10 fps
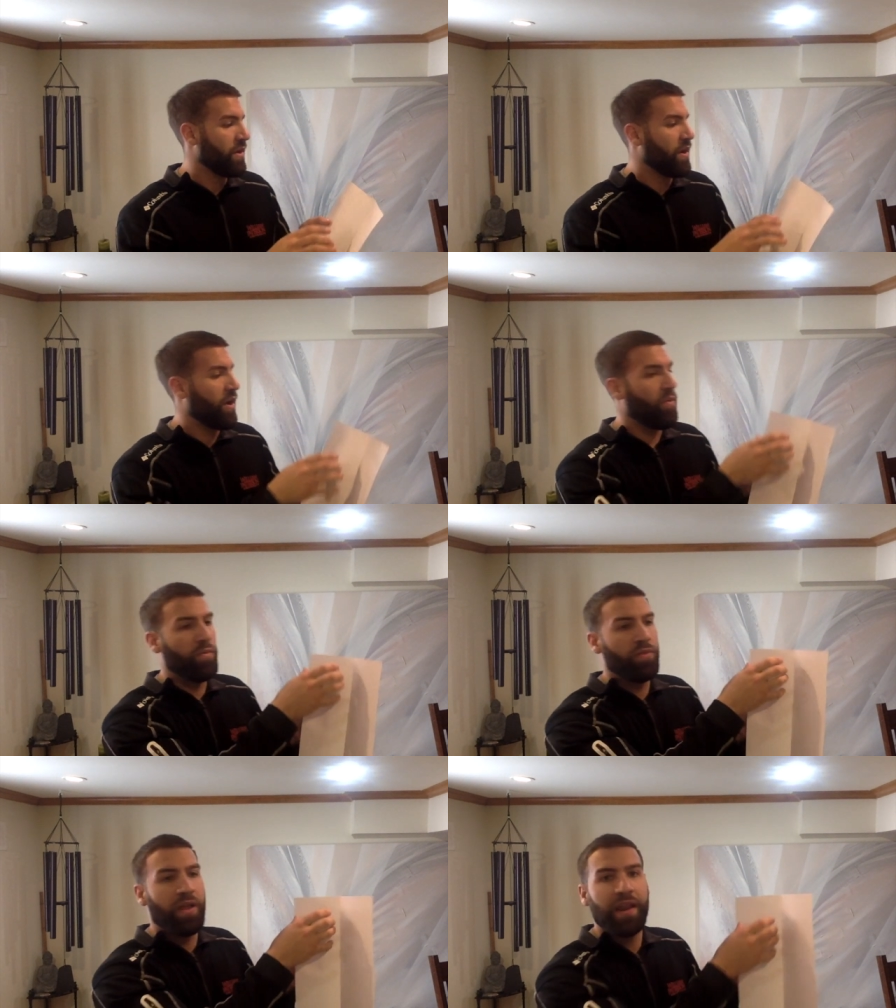
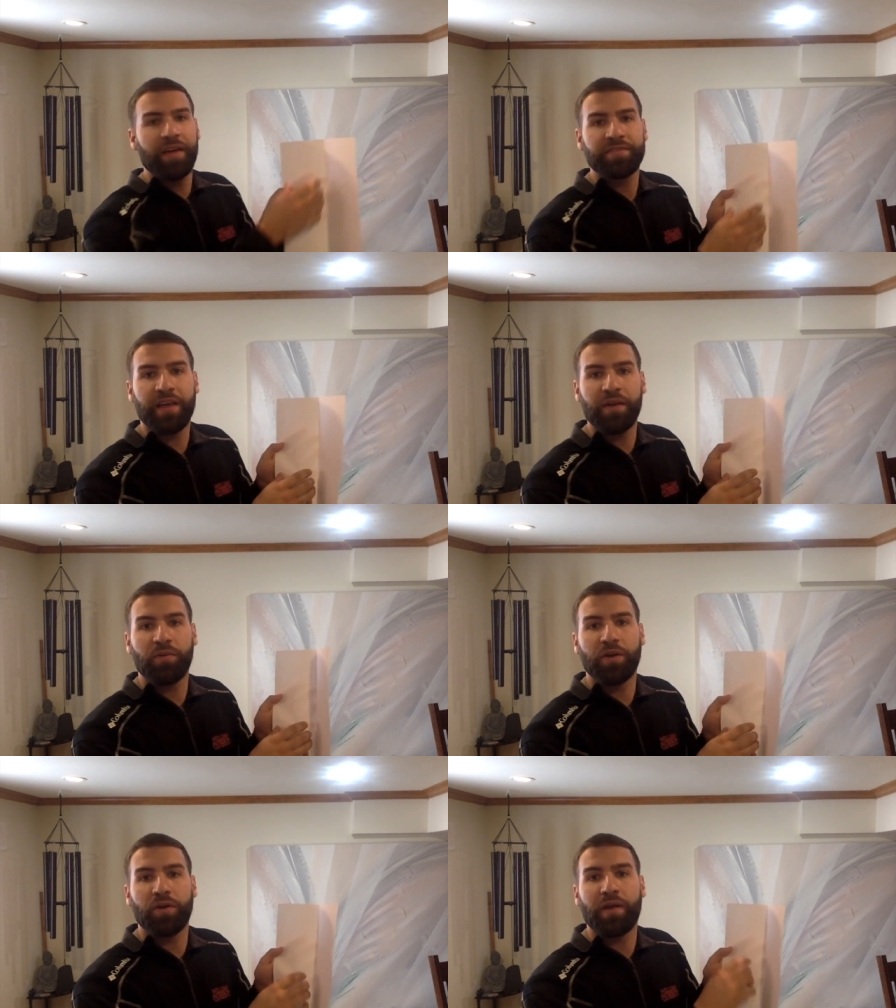On the left side,
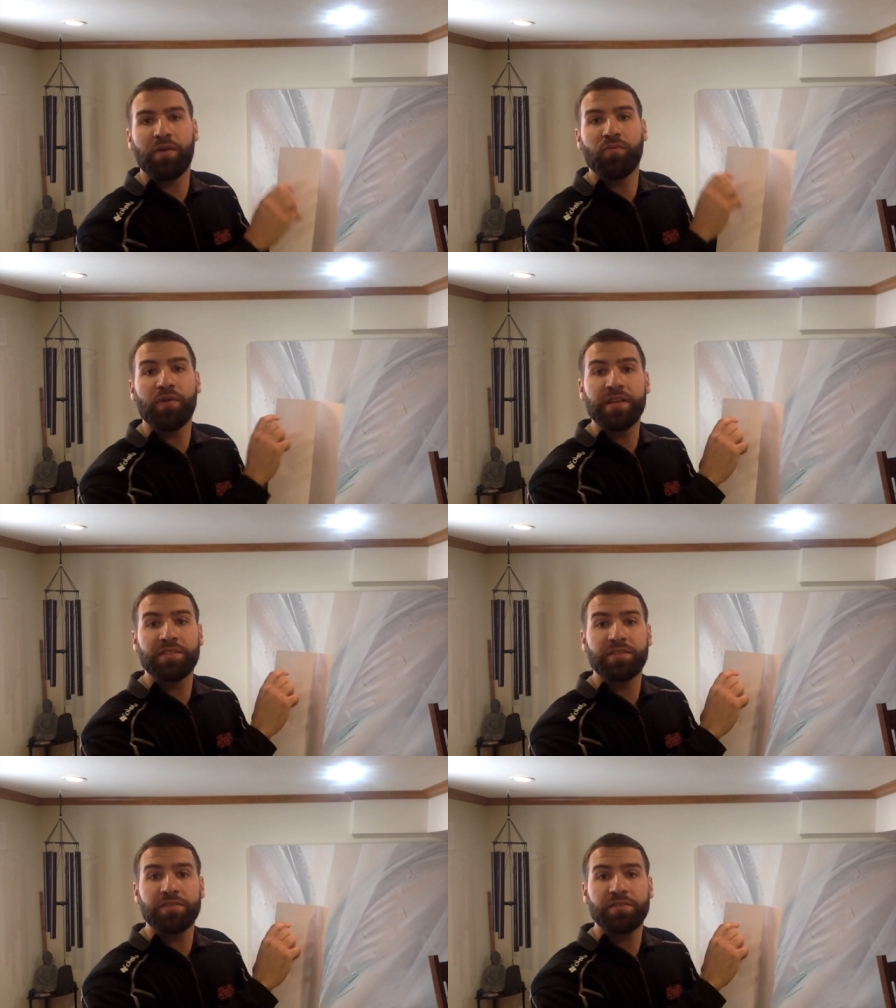we're going to write
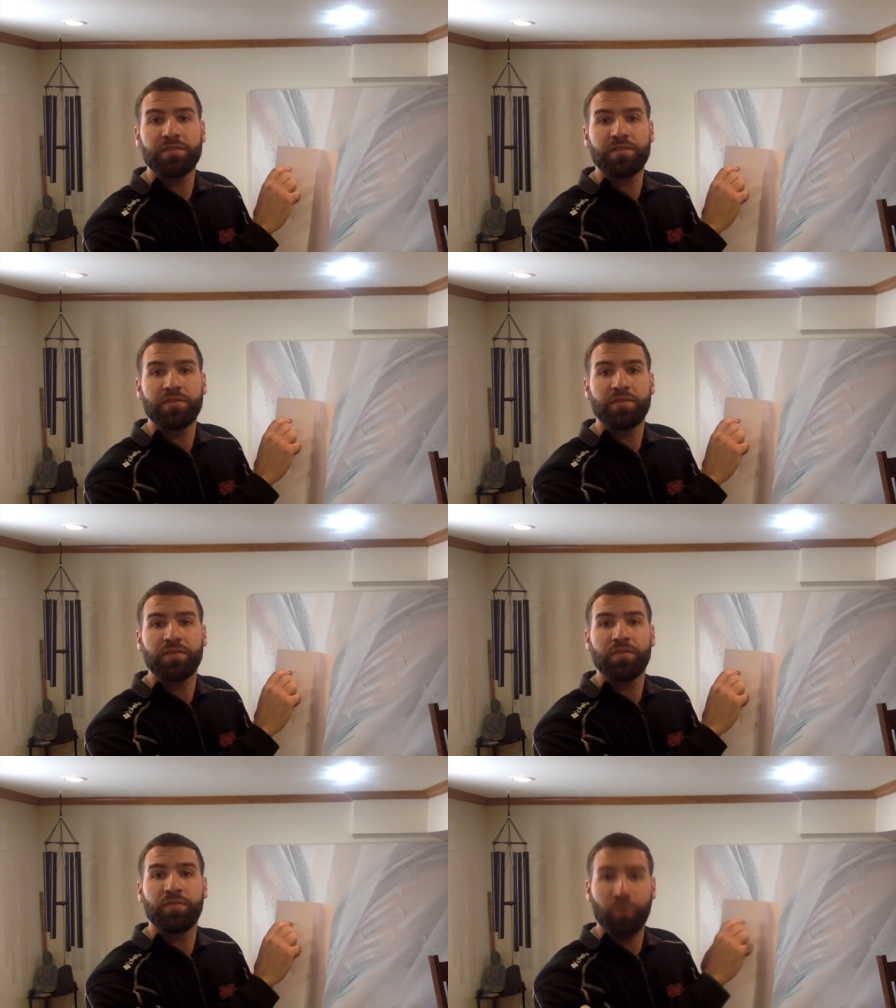reasons
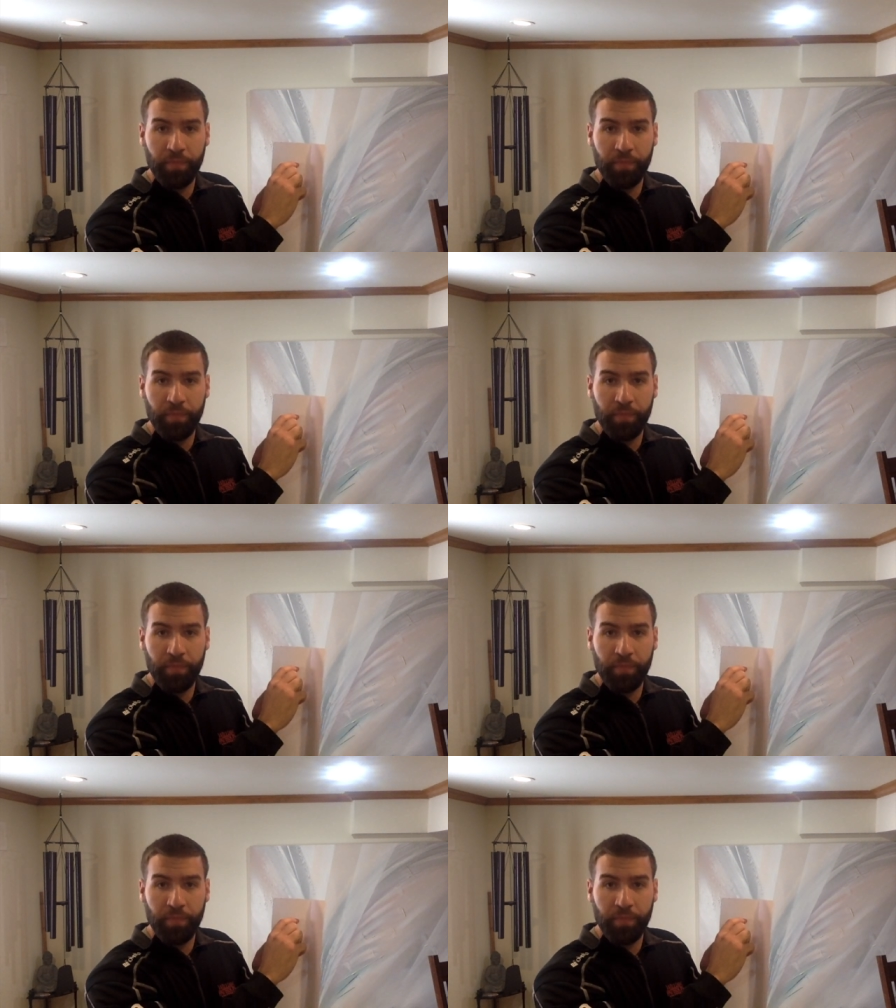for